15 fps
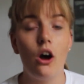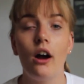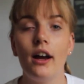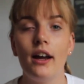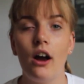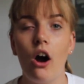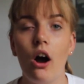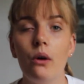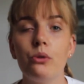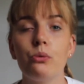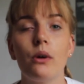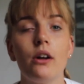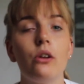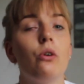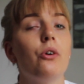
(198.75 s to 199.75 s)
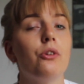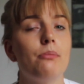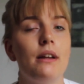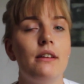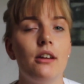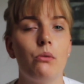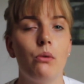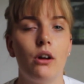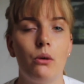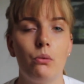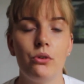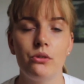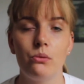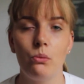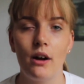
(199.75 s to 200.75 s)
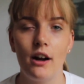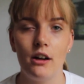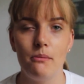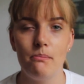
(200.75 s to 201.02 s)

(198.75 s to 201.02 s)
I was wearing a cosmetic one, I wasn't wearing